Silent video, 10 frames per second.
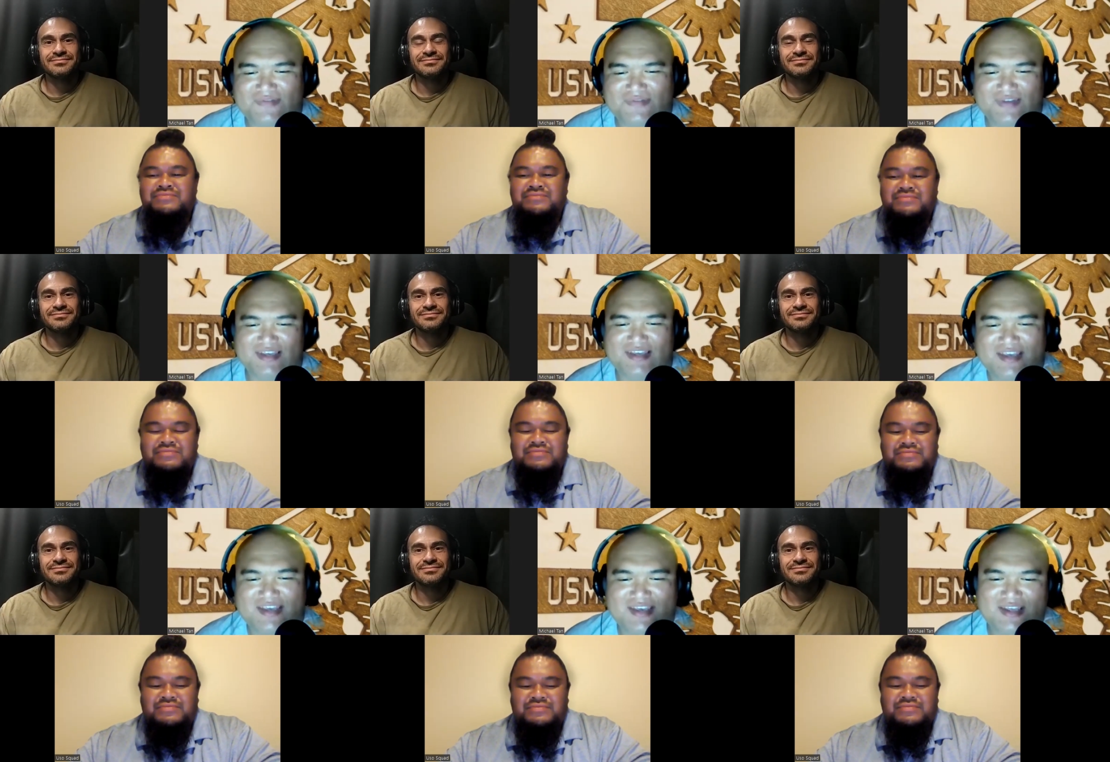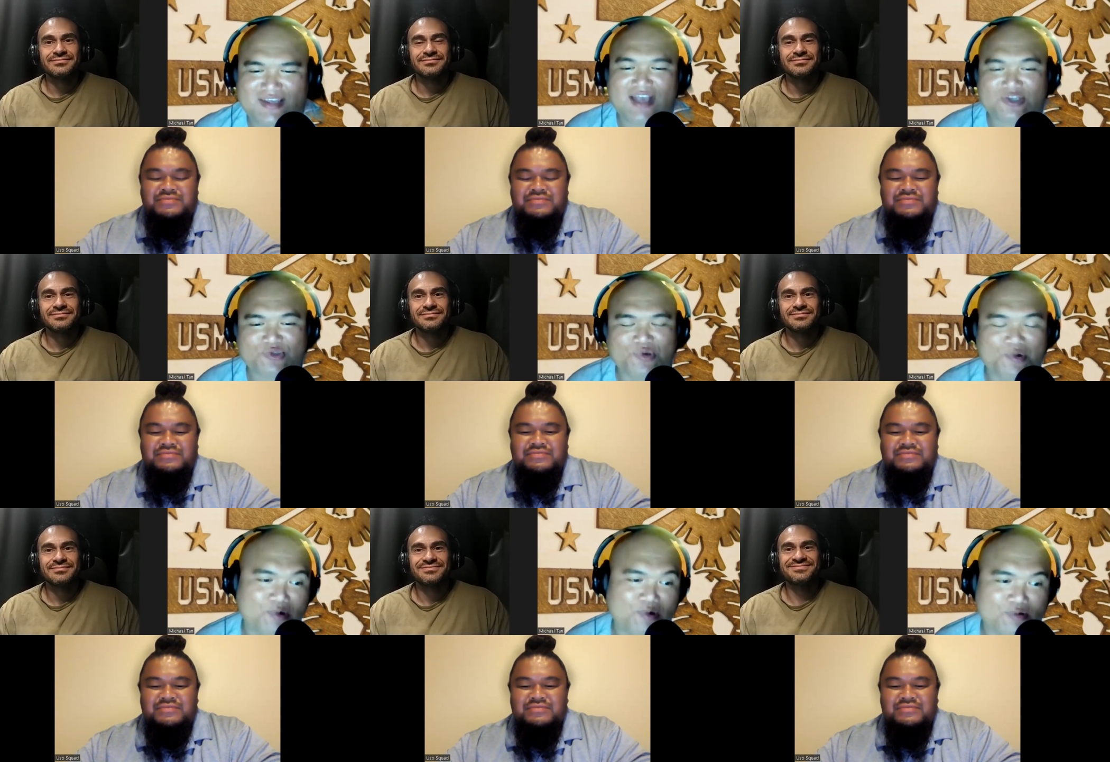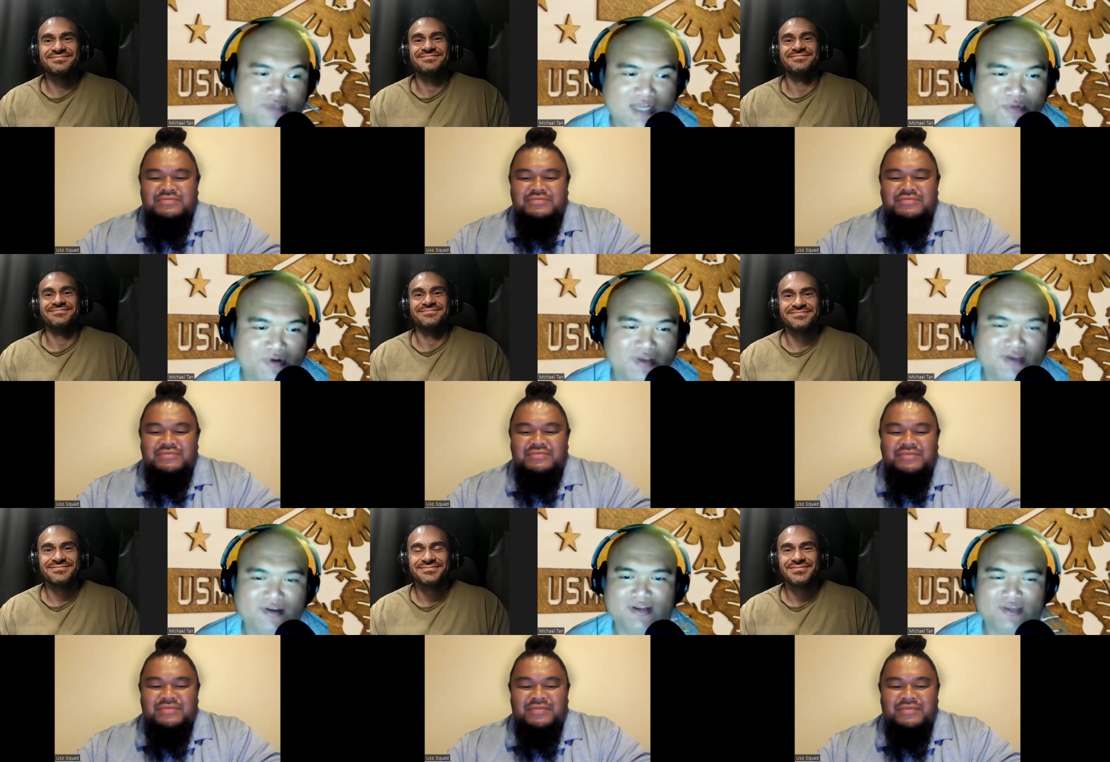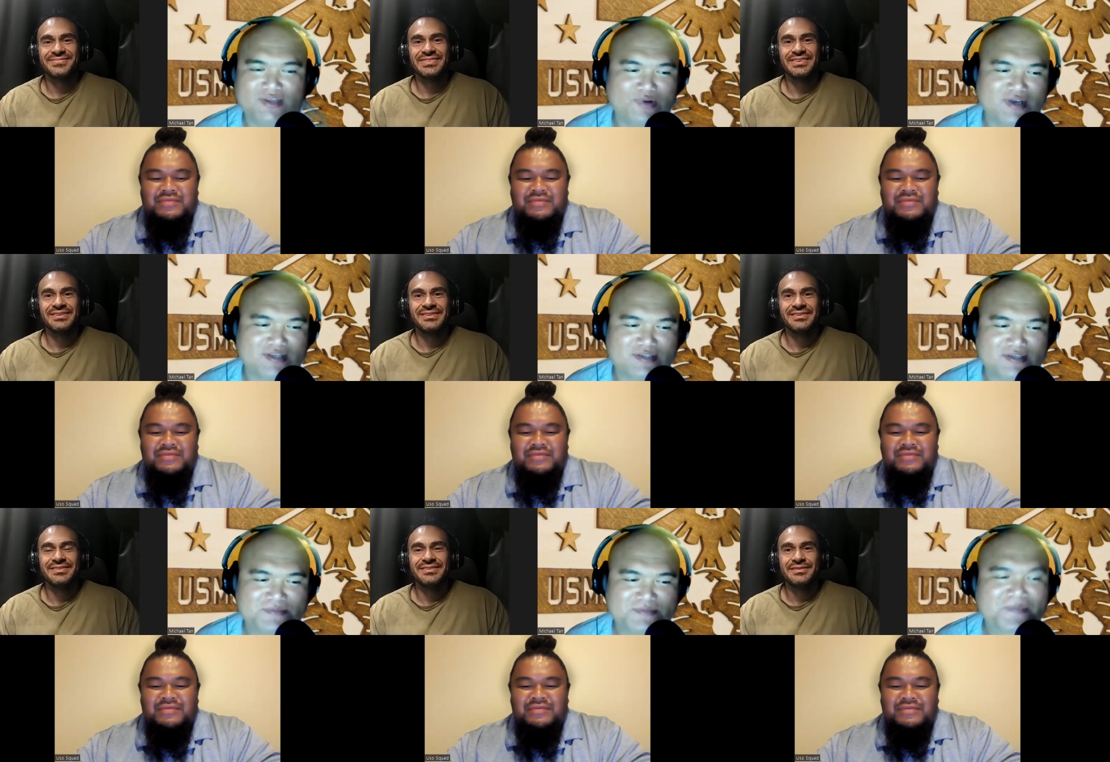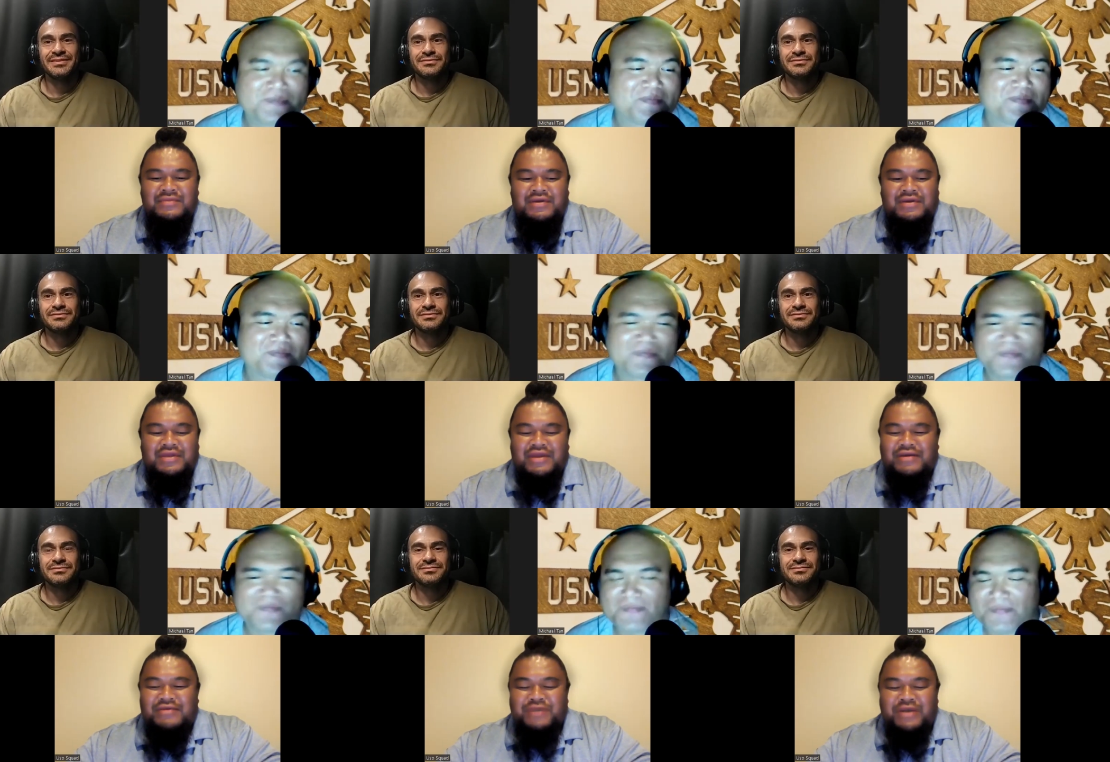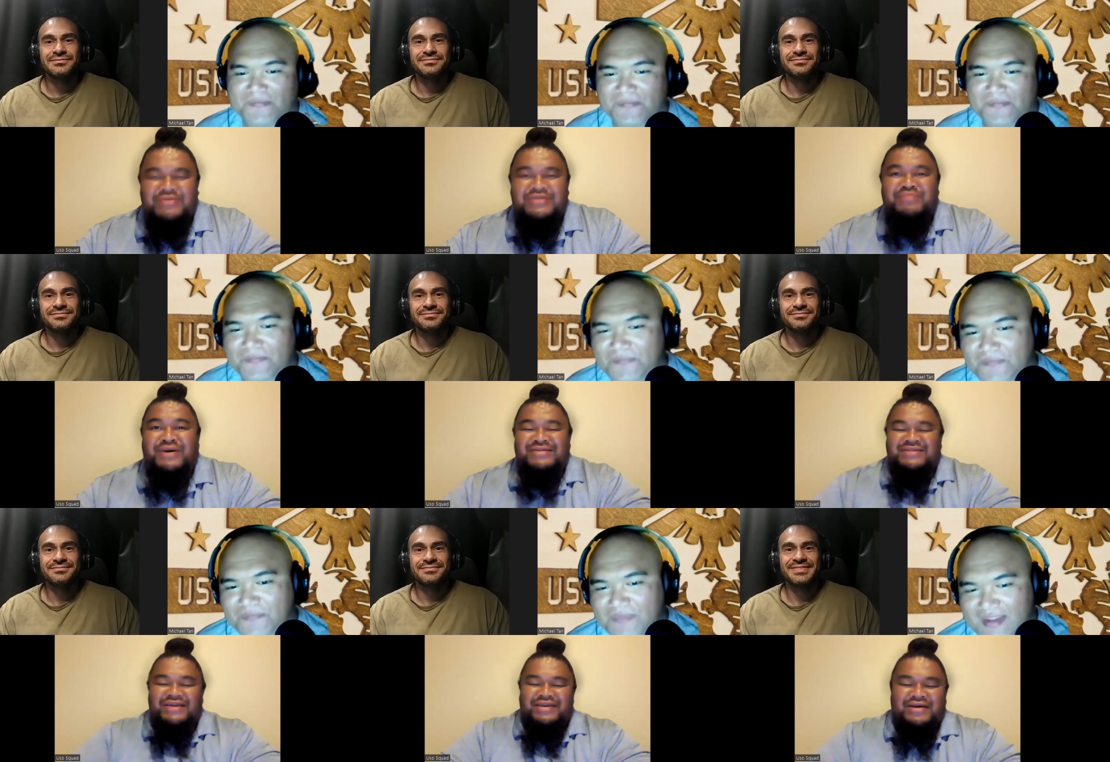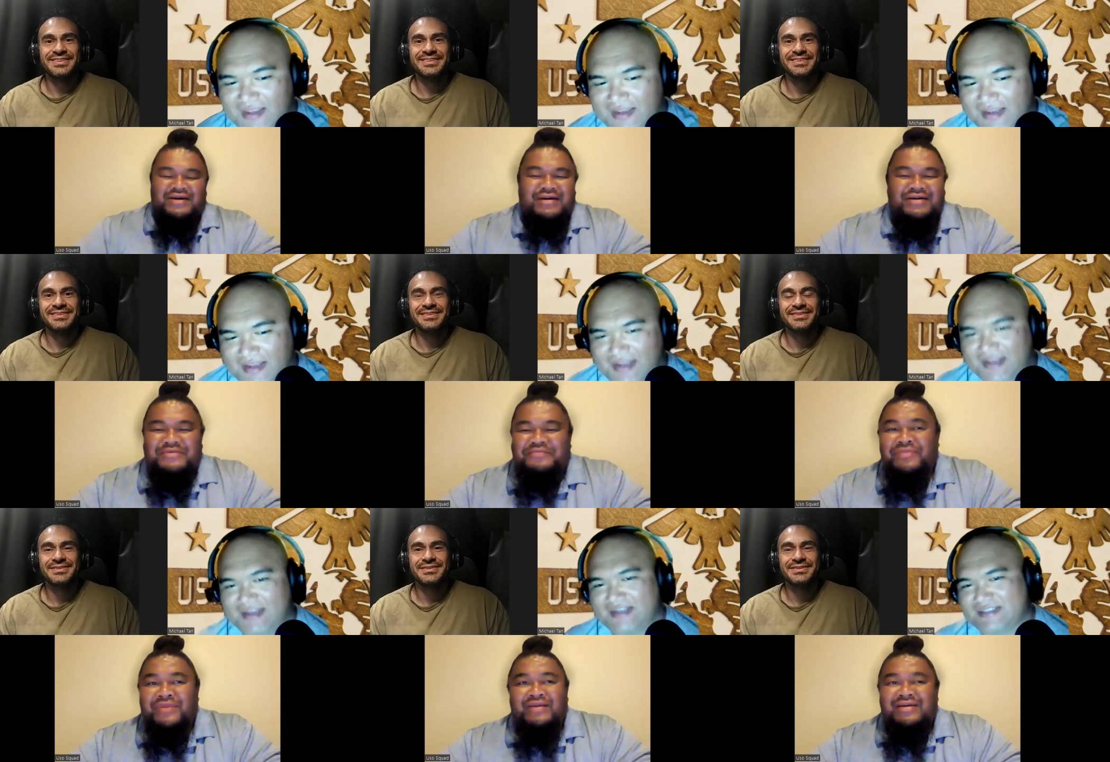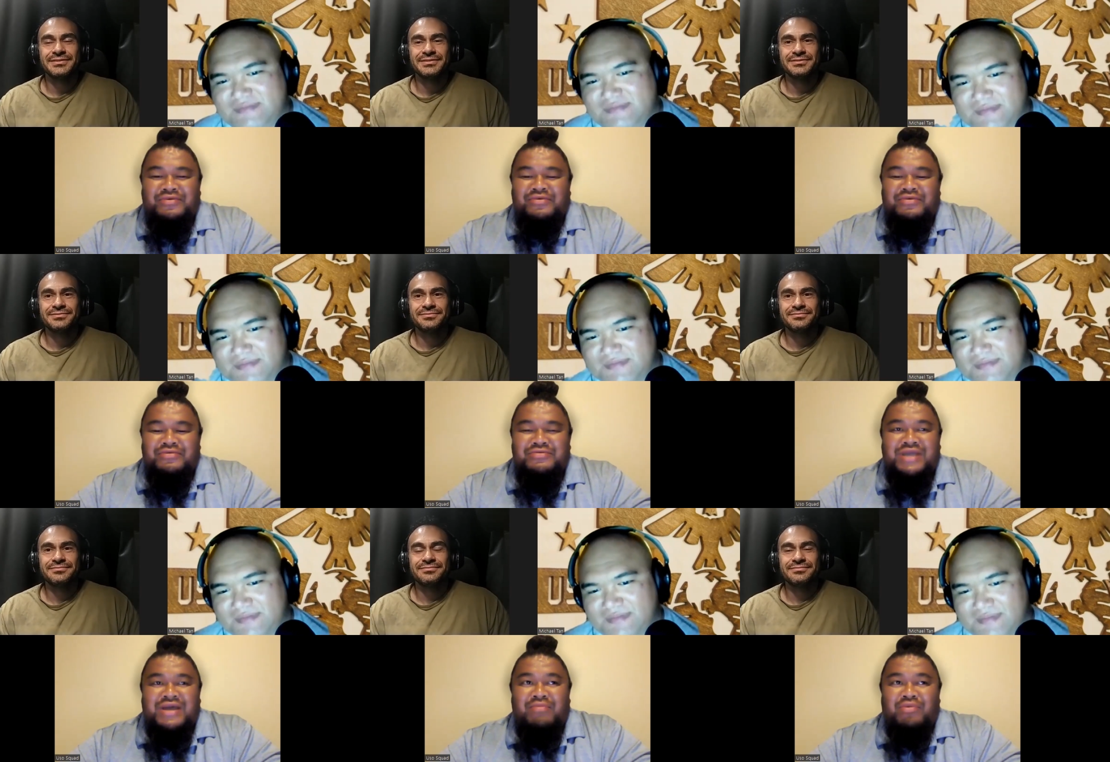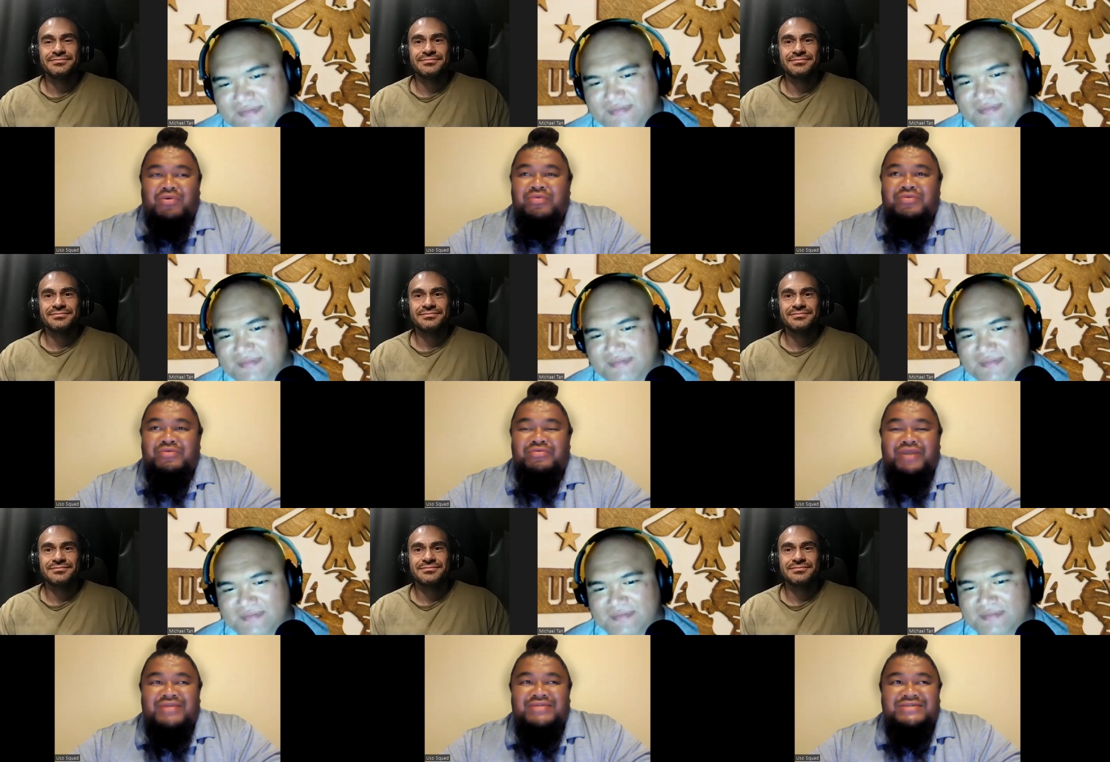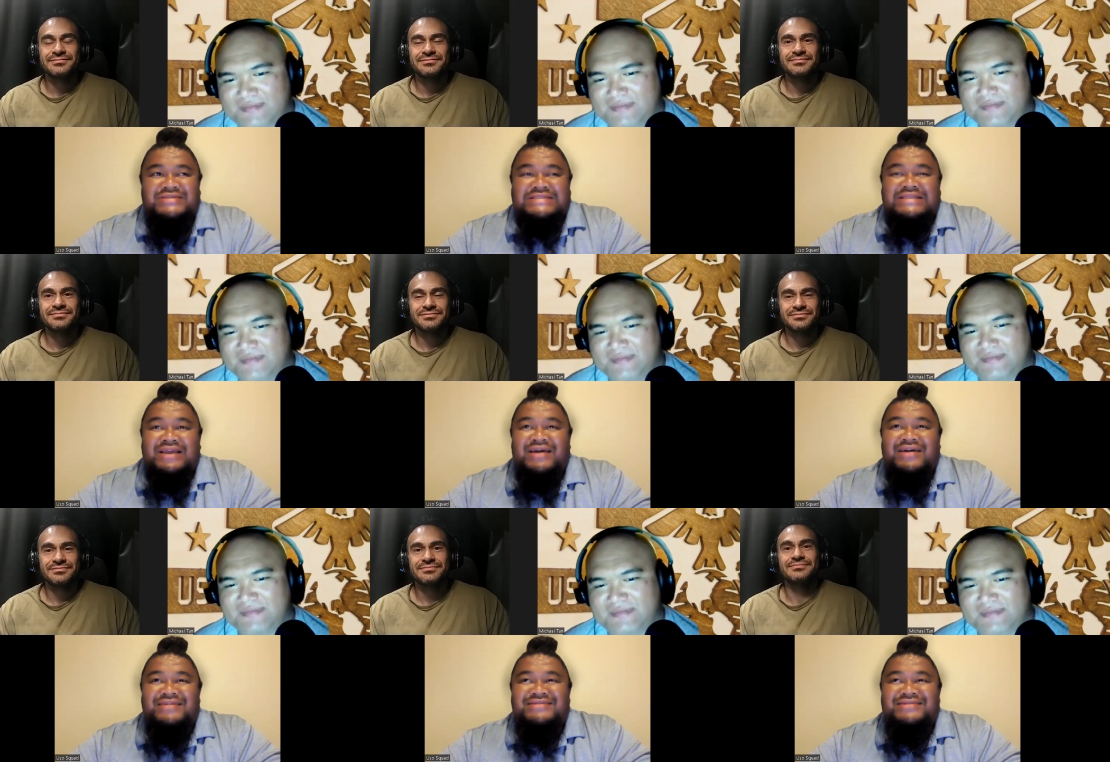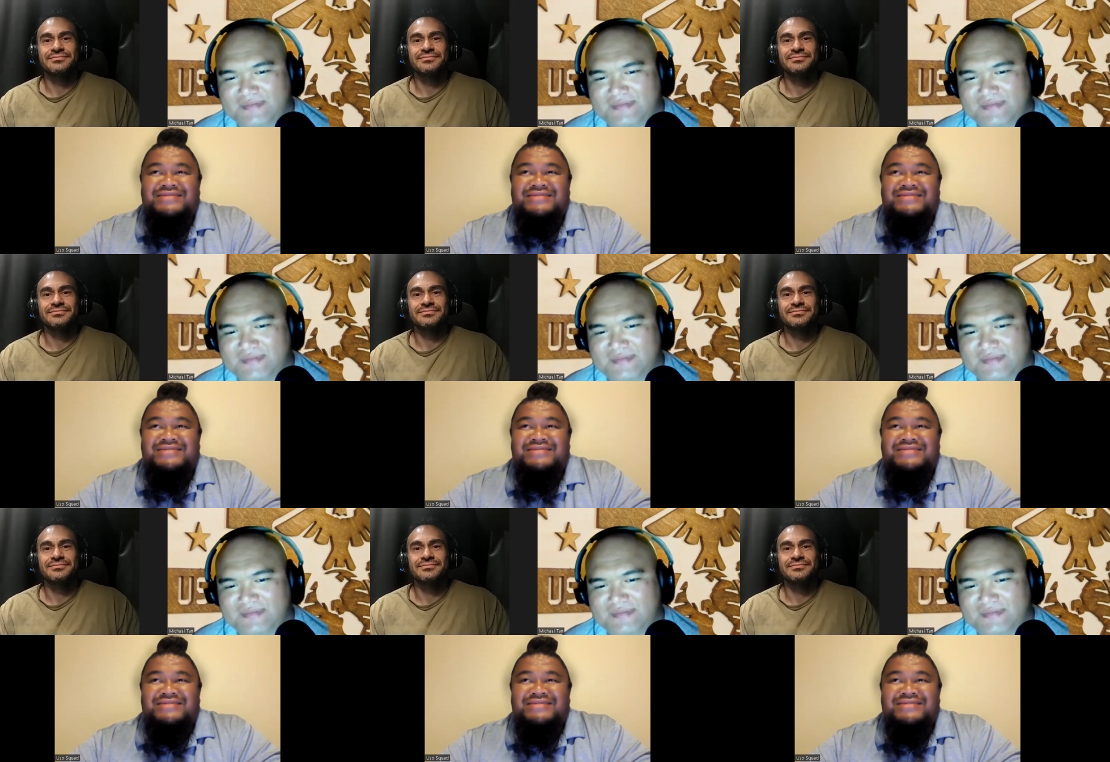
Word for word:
Speaker 1: of the actual cocoa samoa here in the U S. Yeah, I was, I was just about to
Speaker 2: say. Uh... Cocoa Samoa, cocoa rice is not